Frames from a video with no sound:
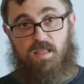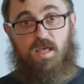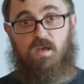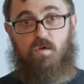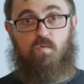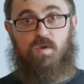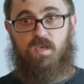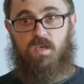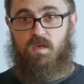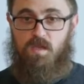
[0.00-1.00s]
And then
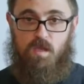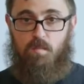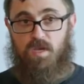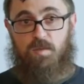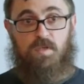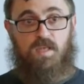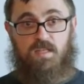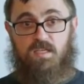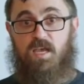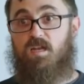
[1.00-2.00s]
we
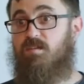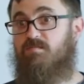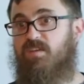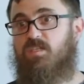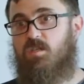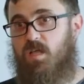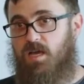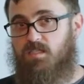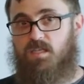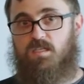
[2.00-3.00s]
manipulate the data and
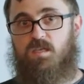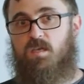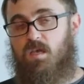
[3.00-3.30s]
visualize it